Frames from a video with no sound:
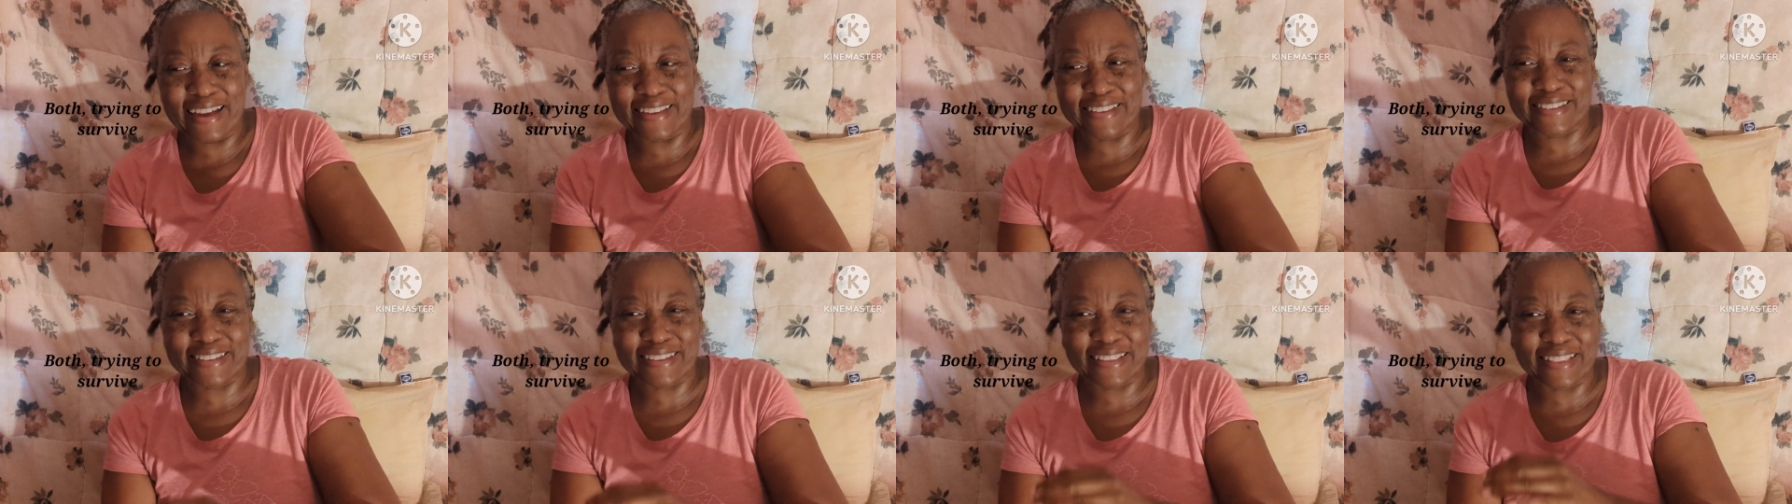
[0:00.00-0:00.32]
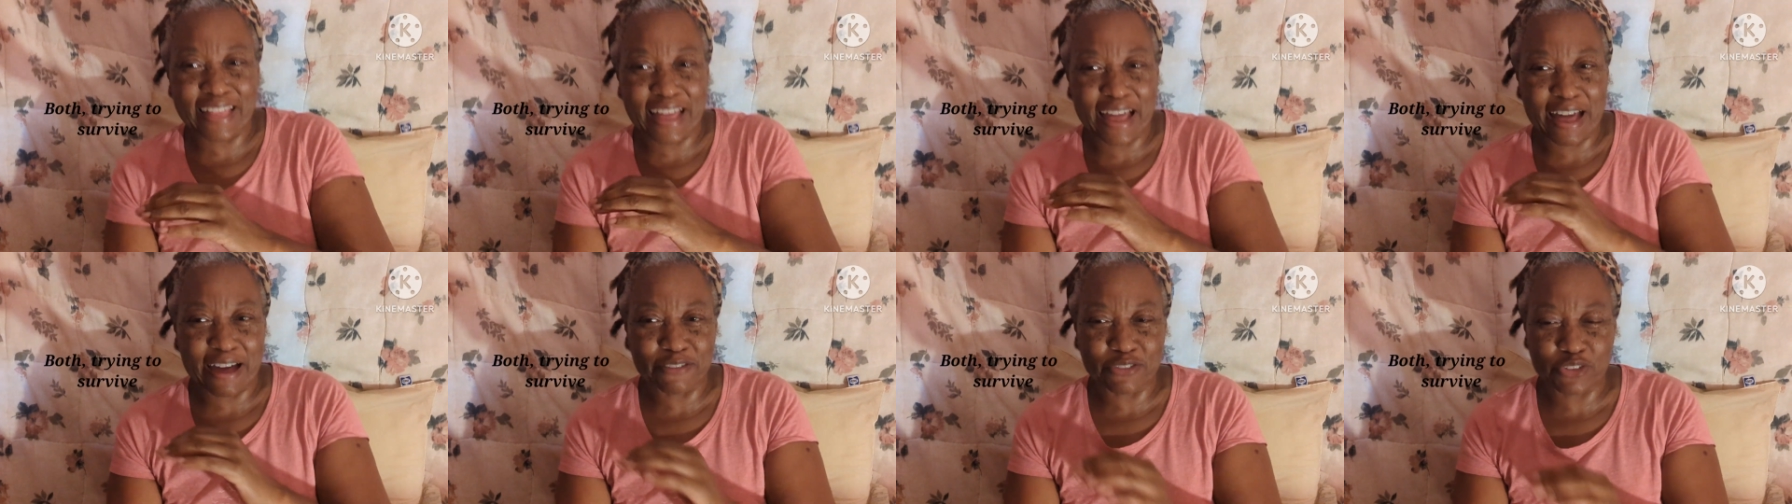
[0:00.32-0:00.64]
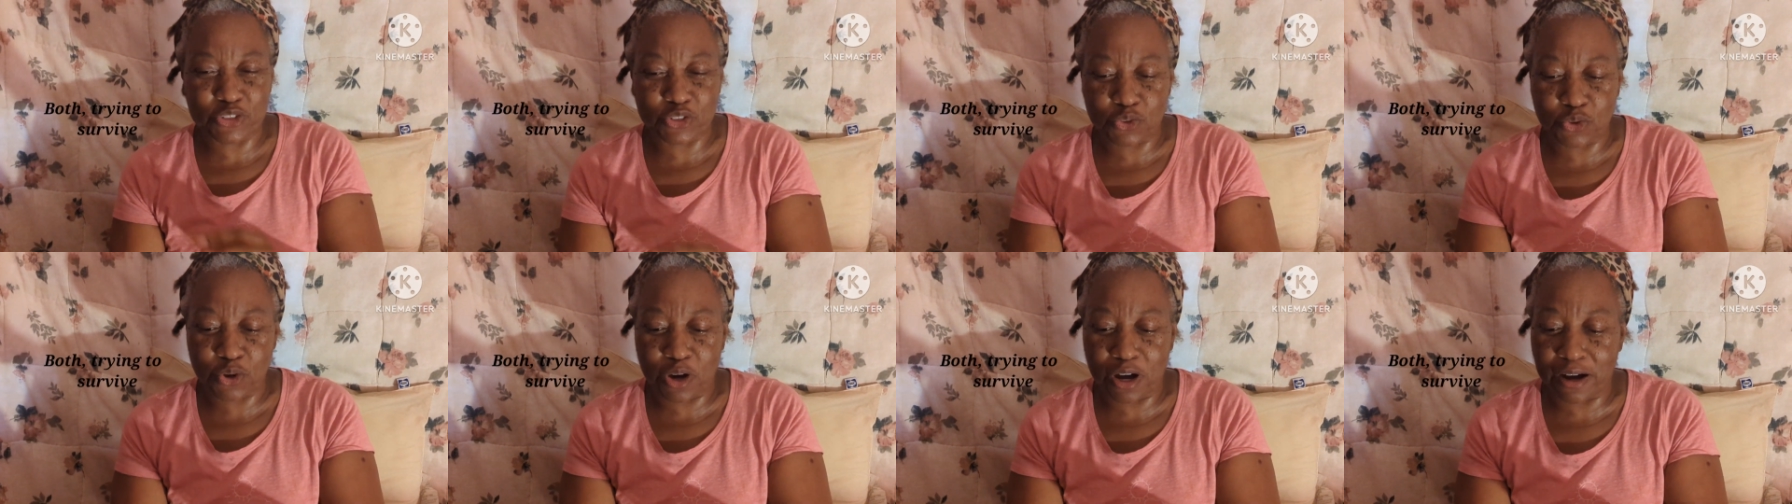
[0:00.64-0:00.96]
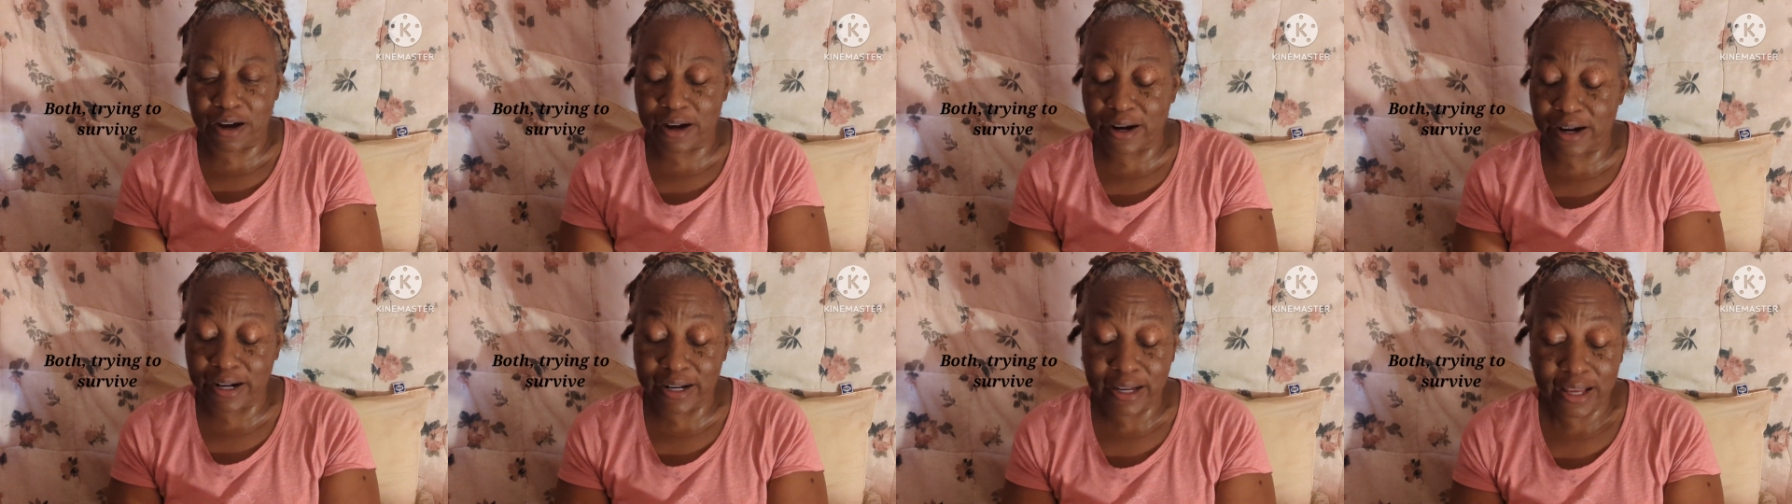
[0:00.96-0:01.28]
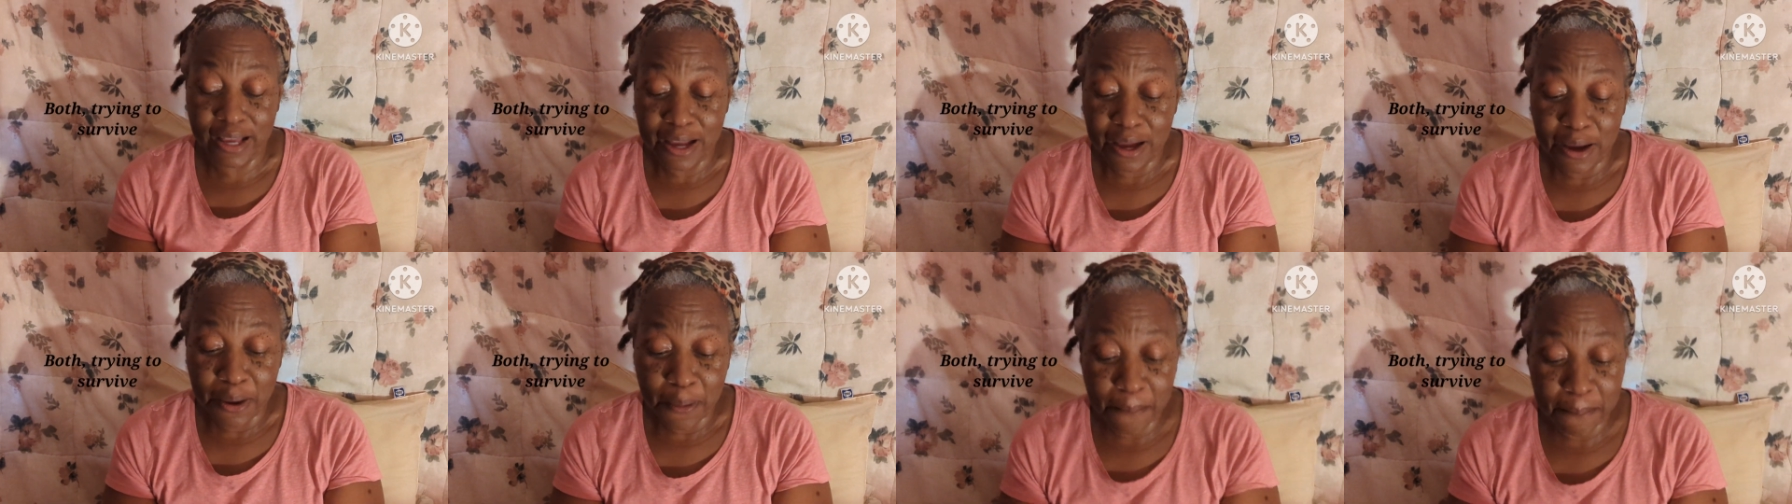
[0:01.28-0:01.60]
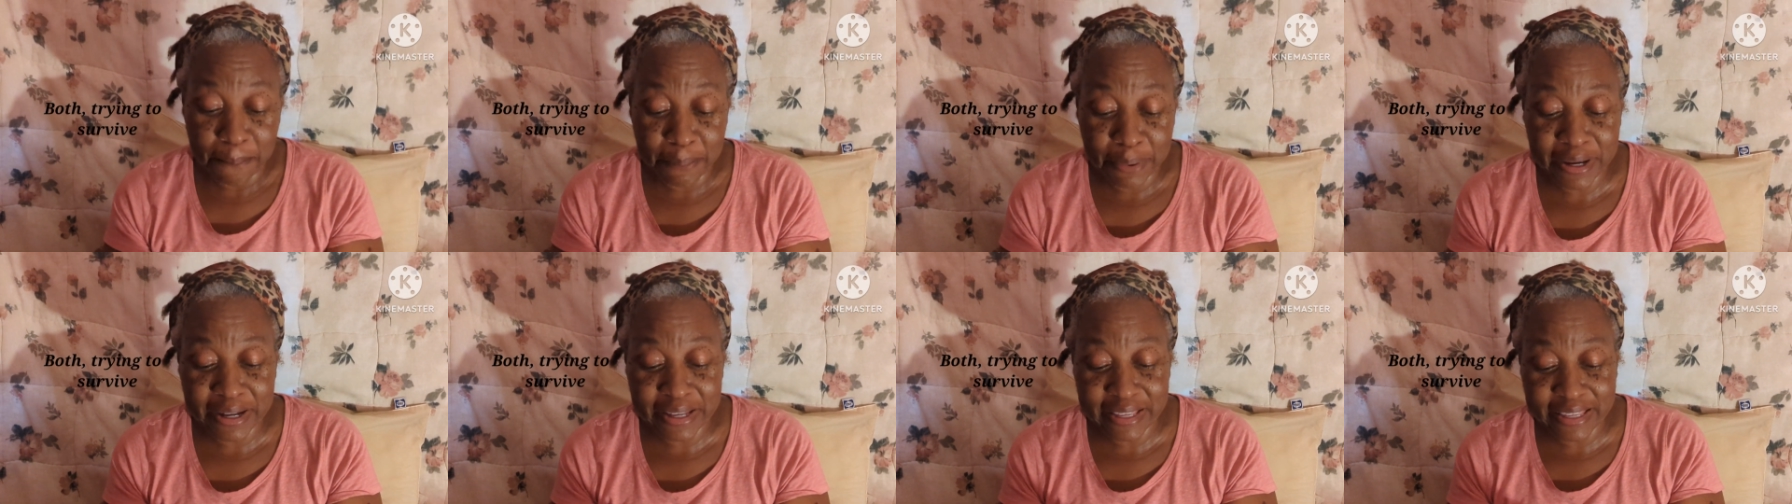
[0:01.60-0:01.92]
not to laugh too hard.
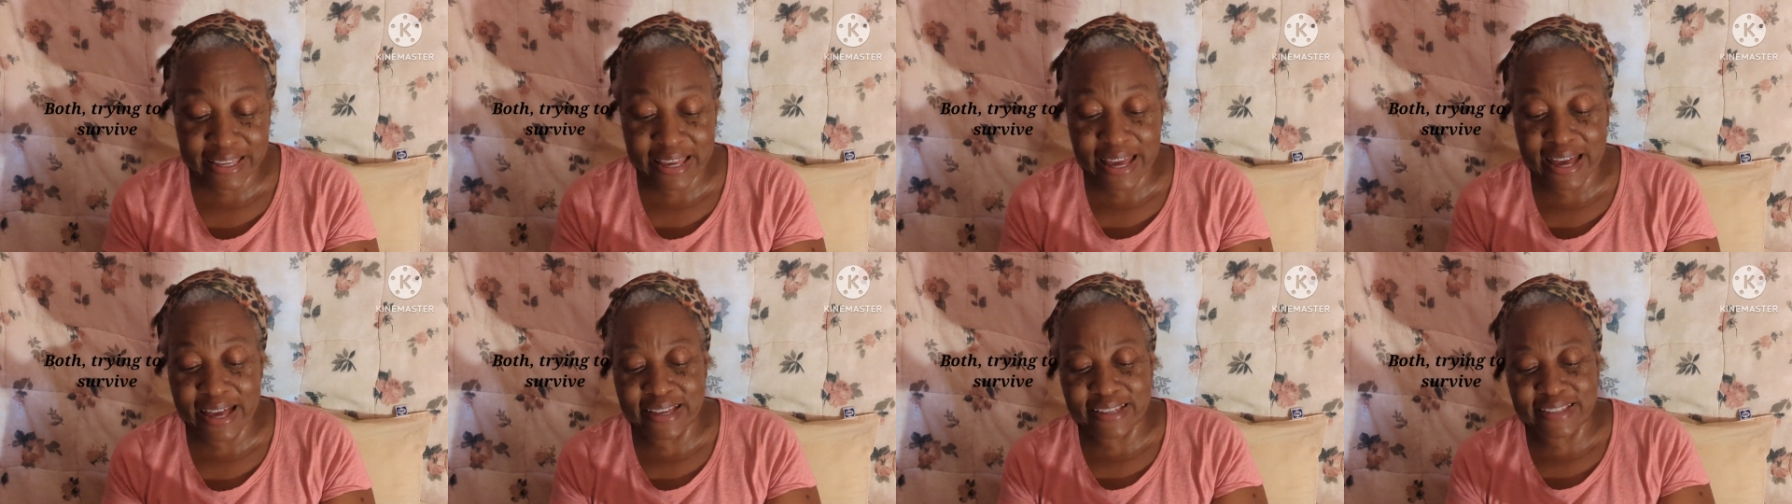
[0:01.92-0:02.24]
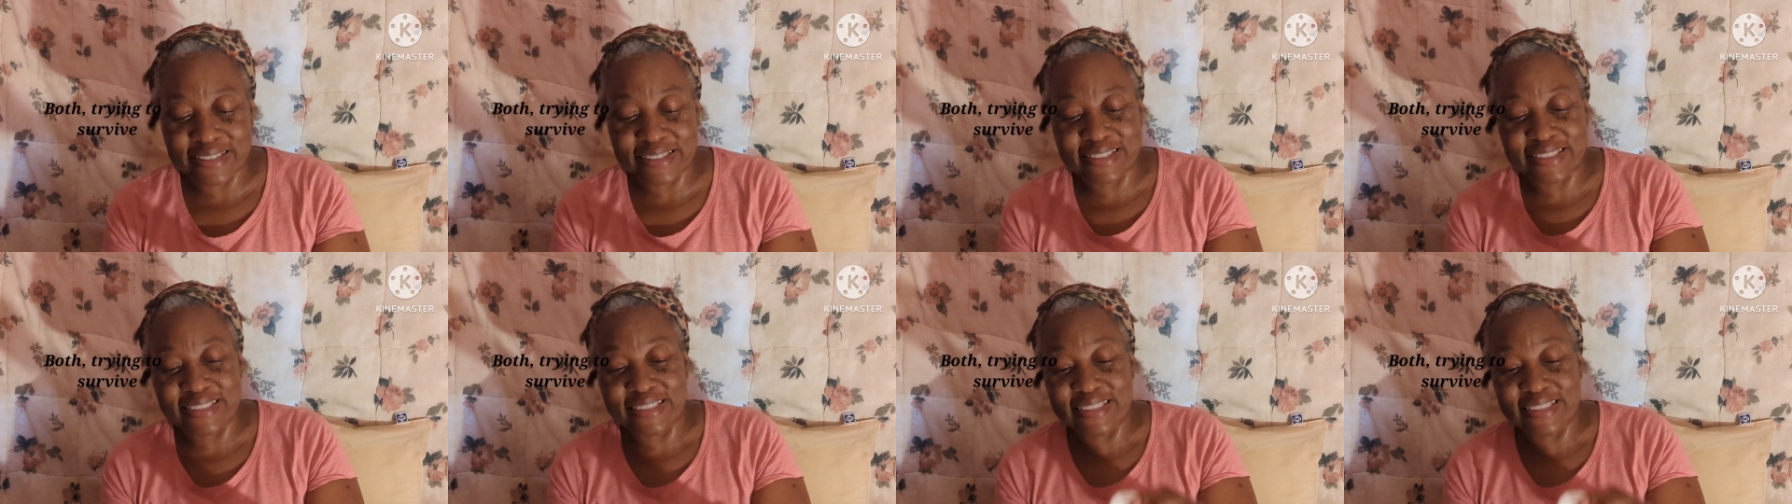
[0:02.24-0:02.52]
But yes,